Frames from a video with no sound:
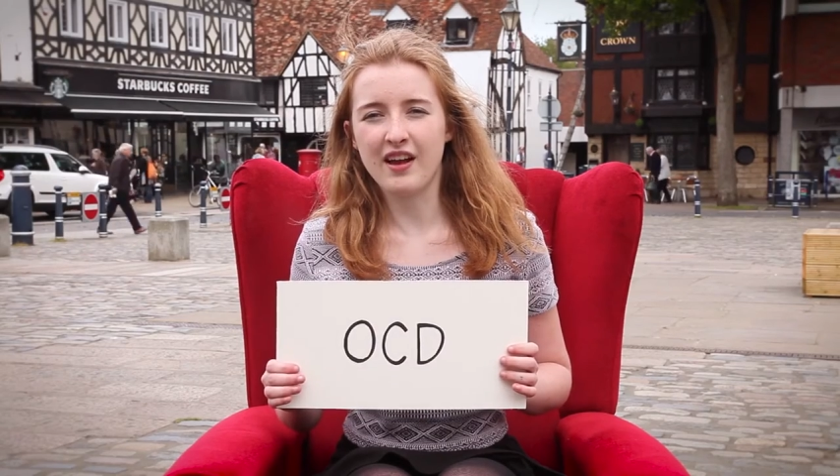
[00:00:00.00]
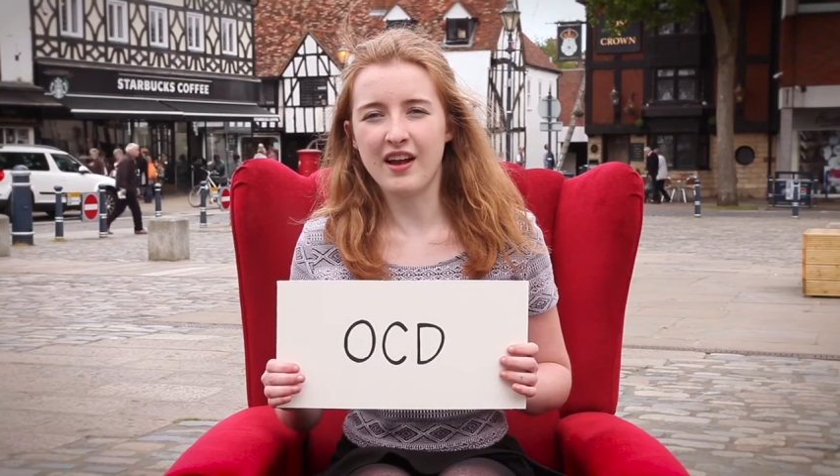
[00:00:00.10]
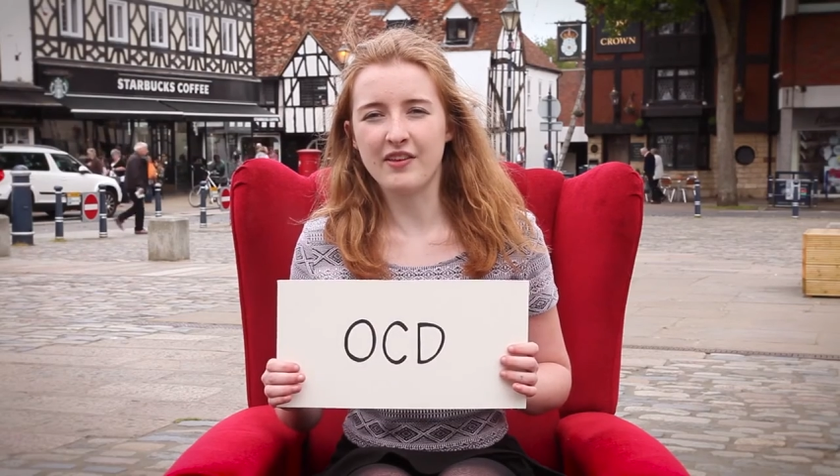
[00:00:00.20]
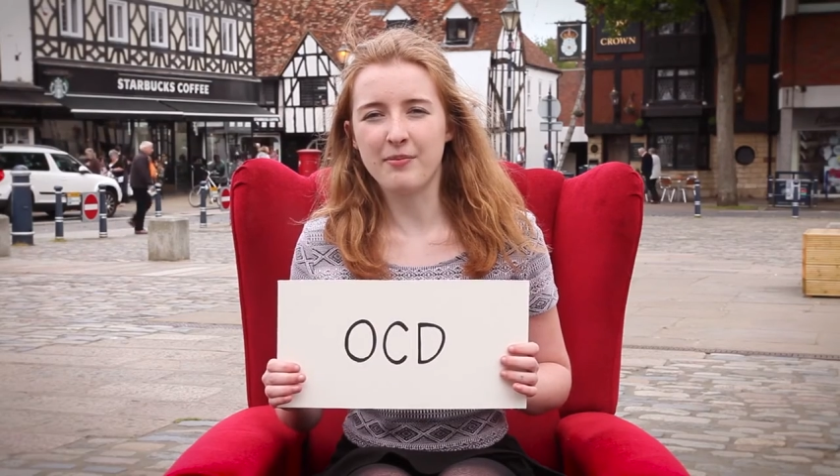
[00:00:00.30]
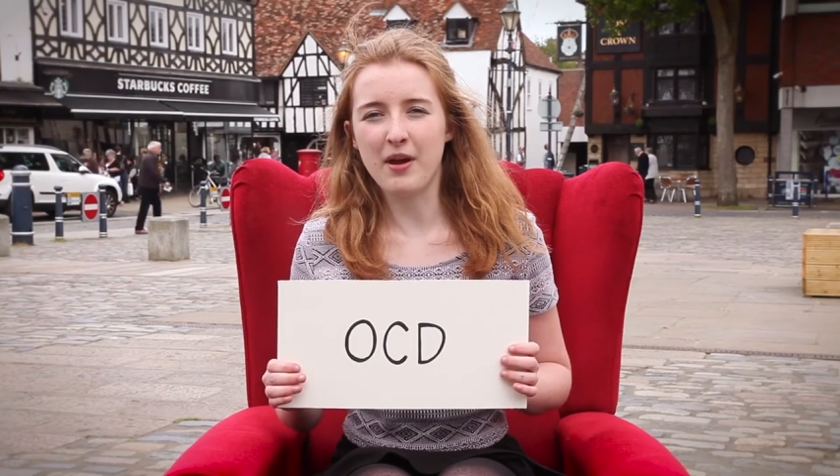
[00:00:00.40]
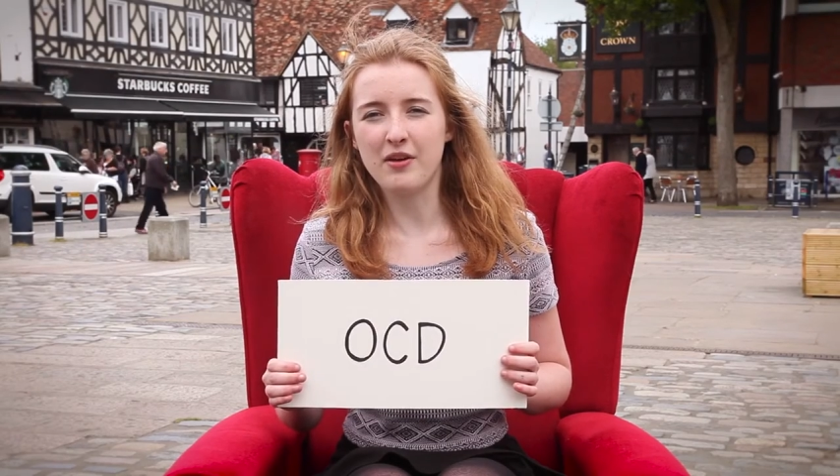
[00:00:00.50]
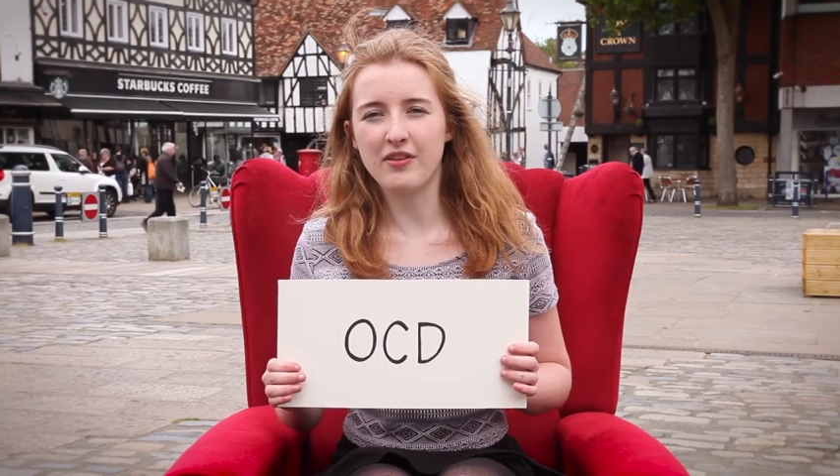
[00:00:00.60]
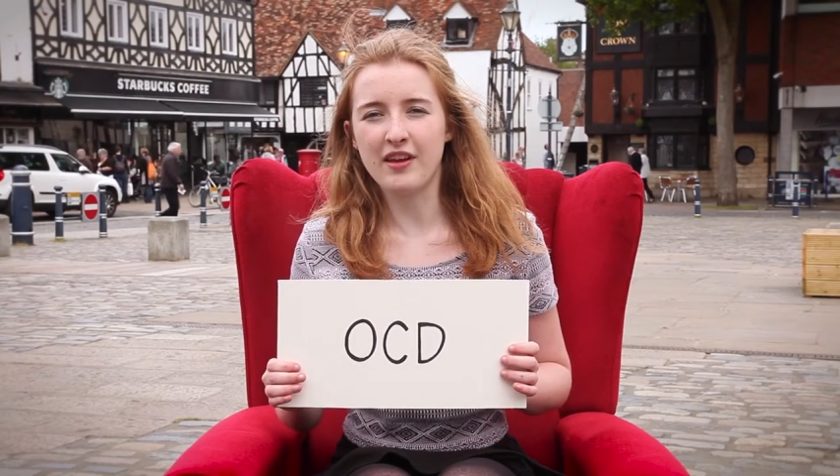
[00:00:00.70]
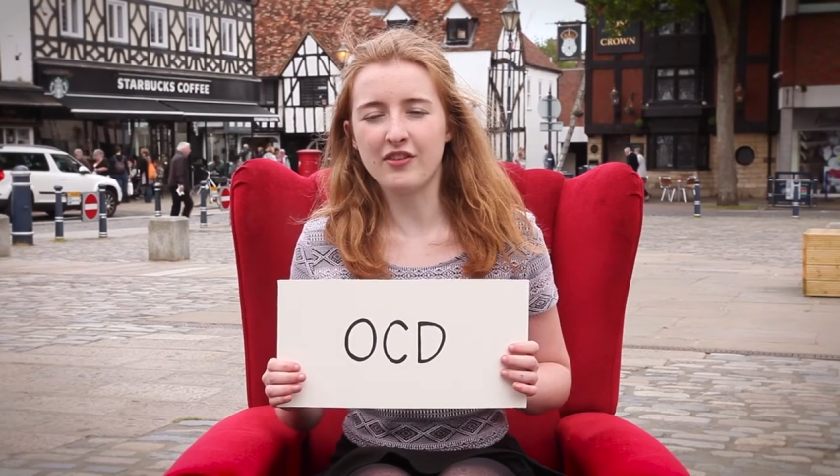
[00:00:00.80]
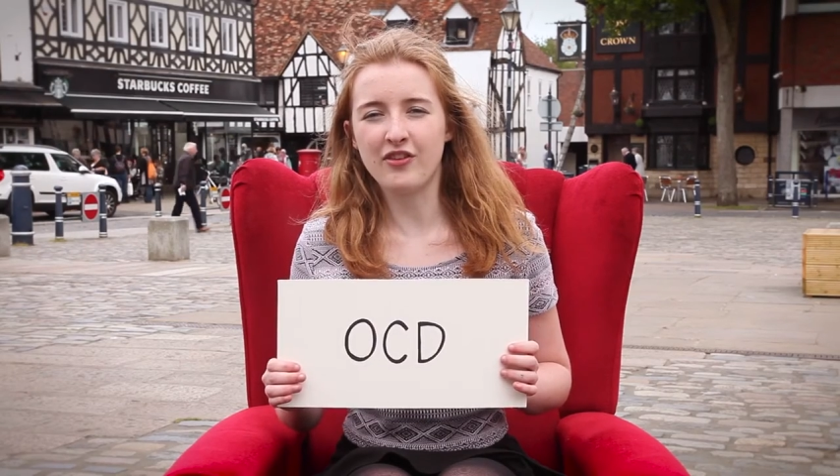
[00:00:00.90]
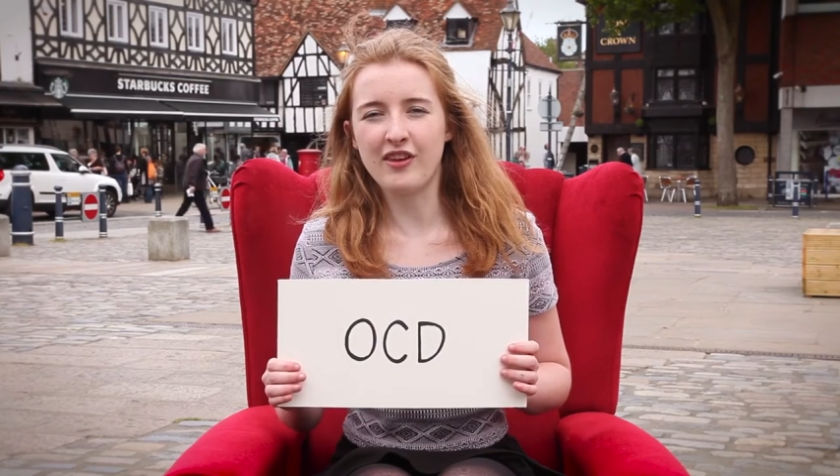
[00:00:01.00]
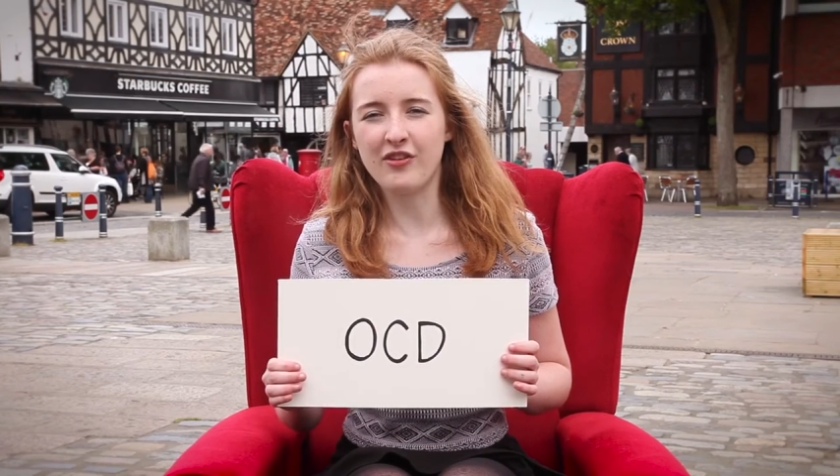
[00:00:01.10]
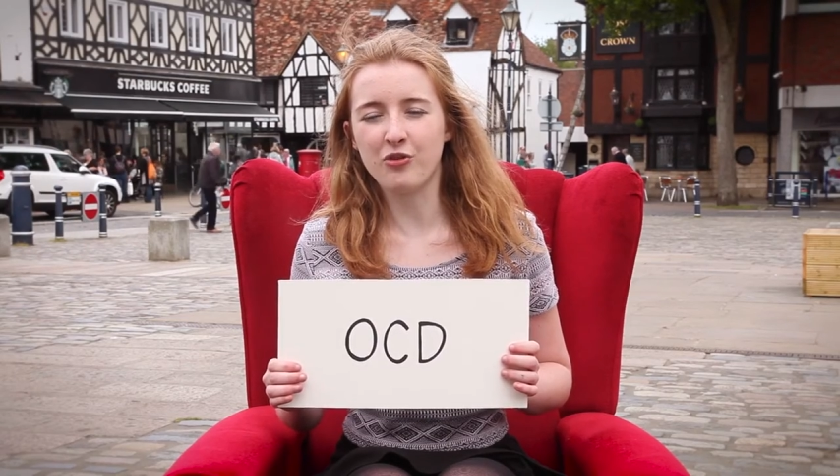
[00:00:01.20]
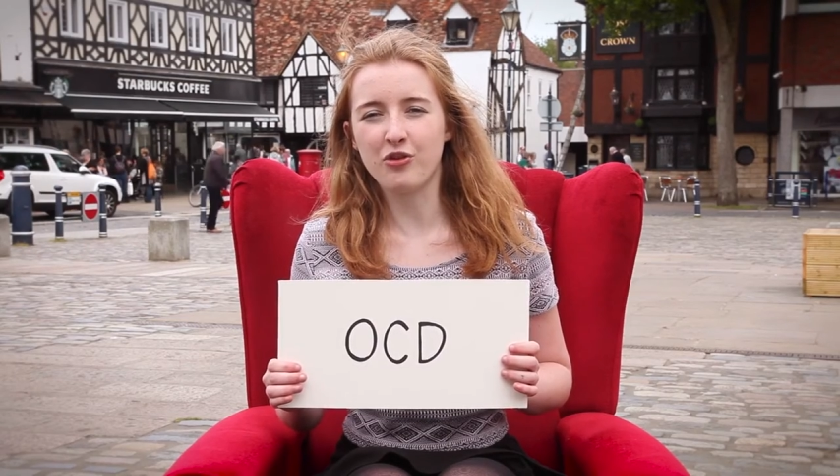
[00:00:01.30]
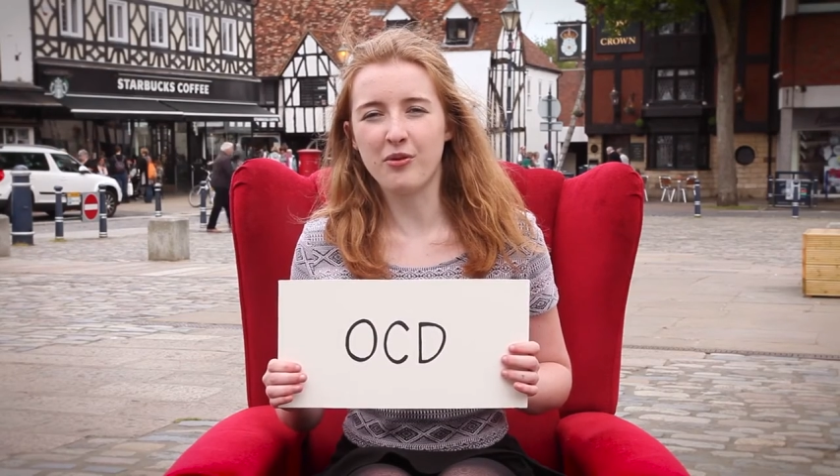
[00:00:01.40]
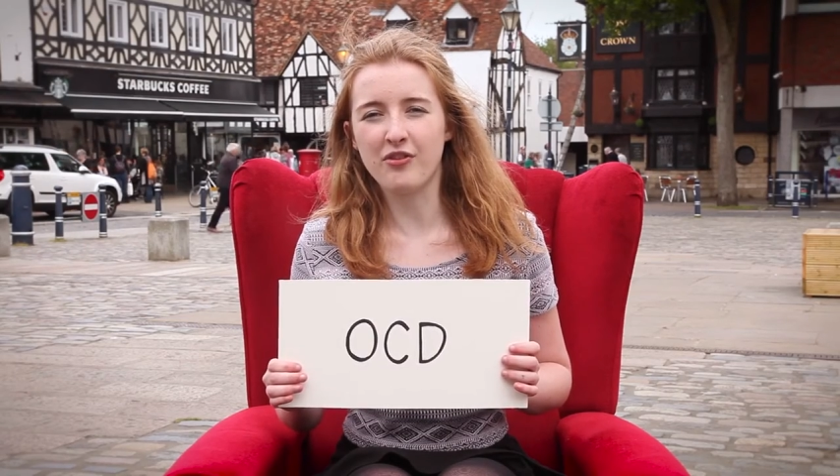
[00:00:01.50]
I suppose it's also